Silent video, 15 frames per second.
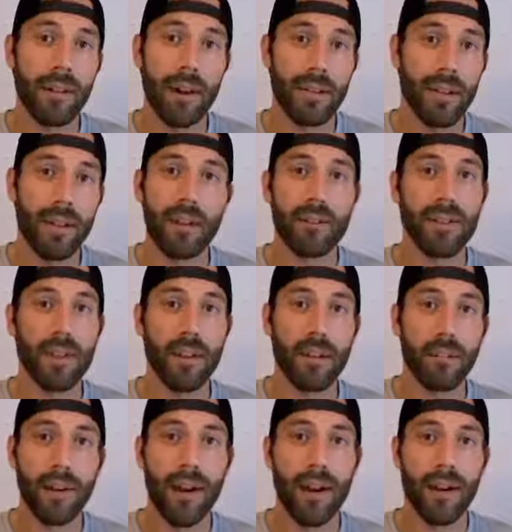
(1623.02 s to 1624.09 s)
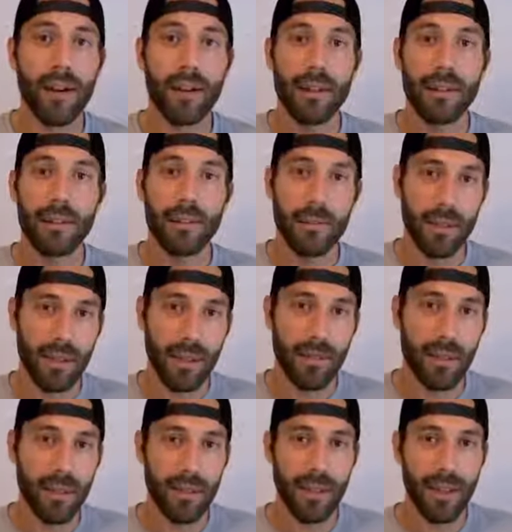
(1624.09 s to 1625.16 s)
here. I'd love to go back to
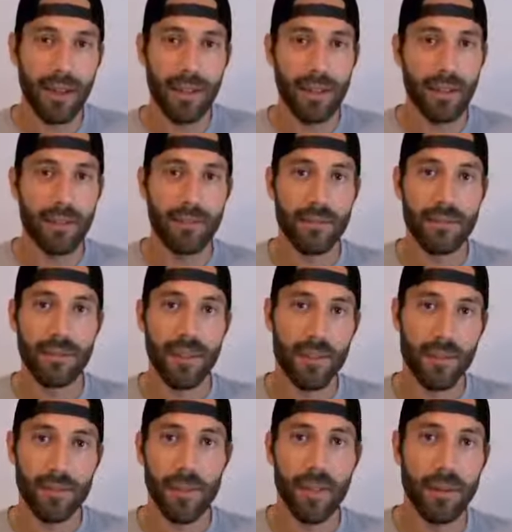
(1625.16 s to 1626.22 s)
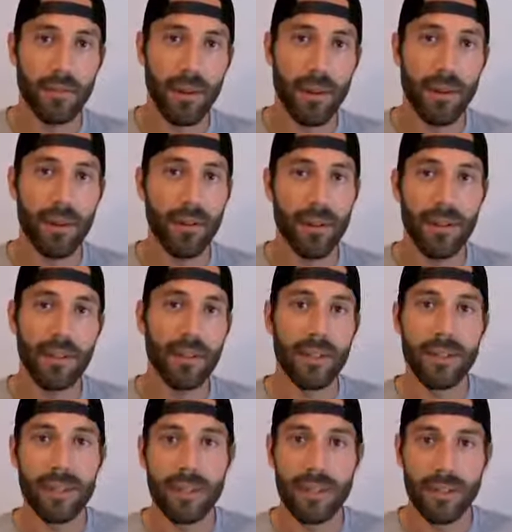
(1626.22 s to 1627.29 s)
believing that I live on a spinning ball, and
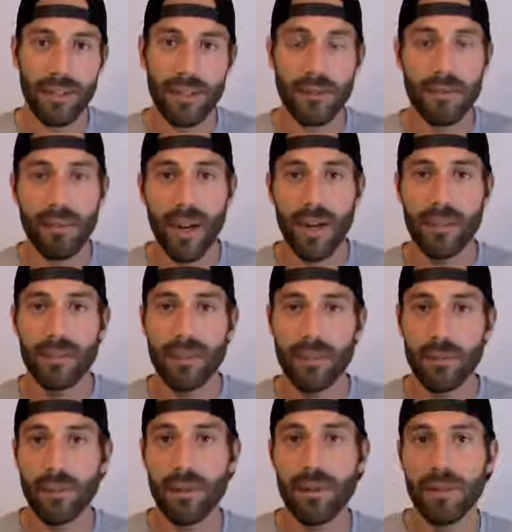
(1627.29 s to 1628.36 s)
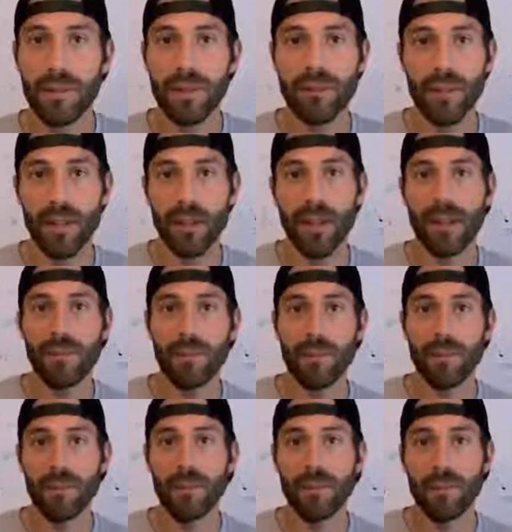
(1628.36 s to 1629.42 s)
this isn't some massive conspiracy, and we all haven't
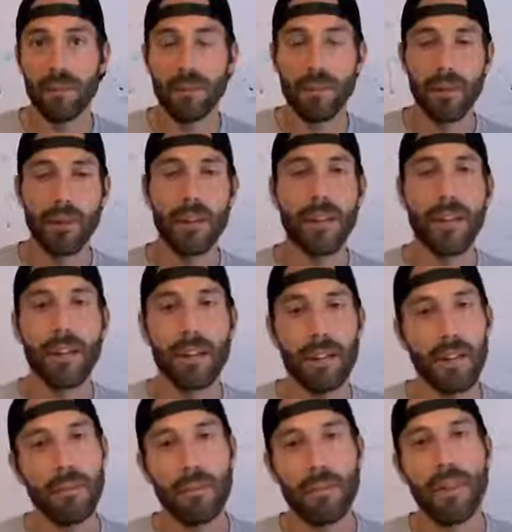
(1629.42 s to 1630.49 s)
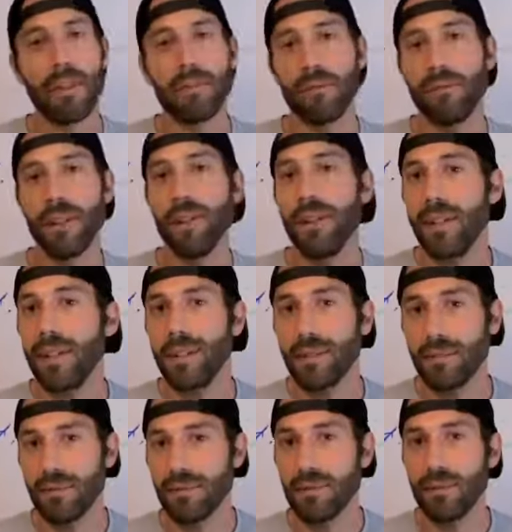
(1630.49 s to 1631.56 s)
been duped. But human beings are very easy
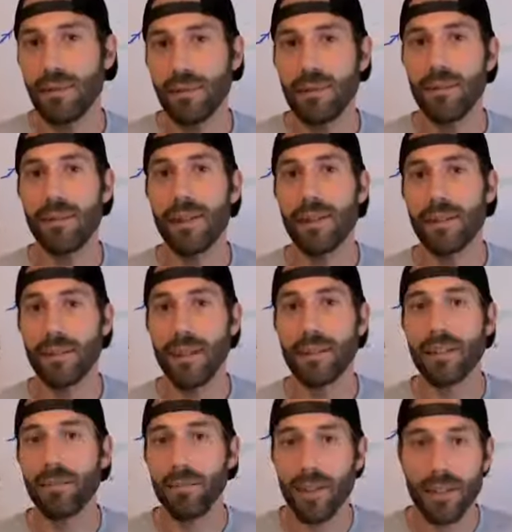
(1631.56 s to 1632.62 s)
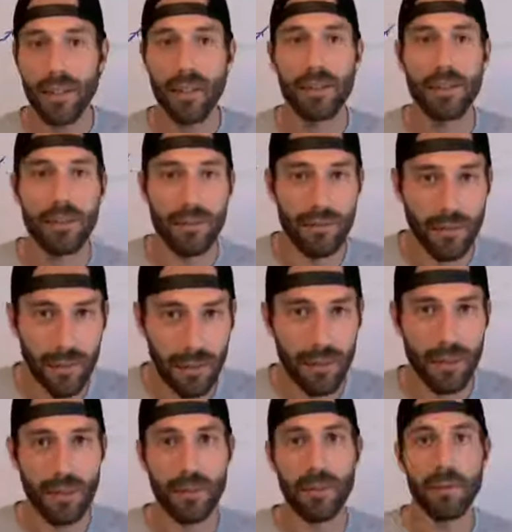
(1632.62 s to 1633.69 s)
to fool. And it's actually much easier to
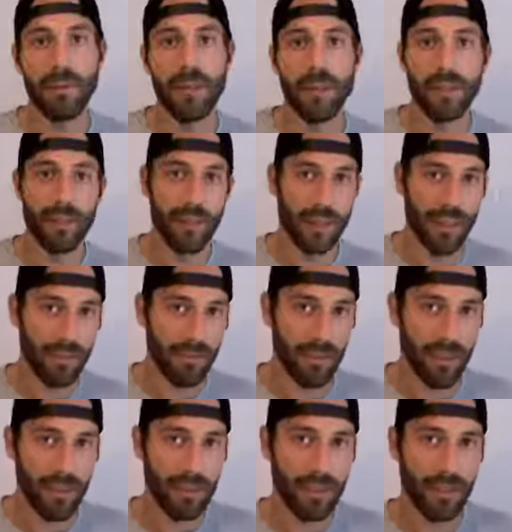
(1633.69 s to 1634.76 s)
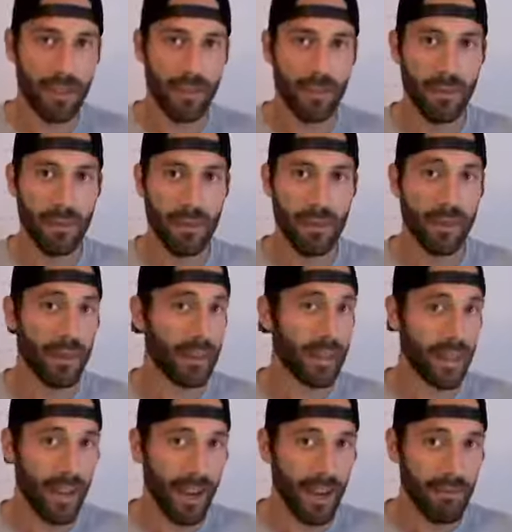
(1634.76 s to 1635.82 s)
fool a human being than to convince a human being that
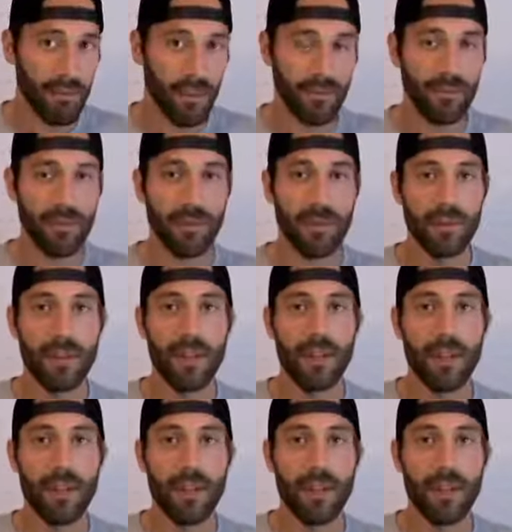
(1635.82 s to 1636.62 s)
they have been fooled.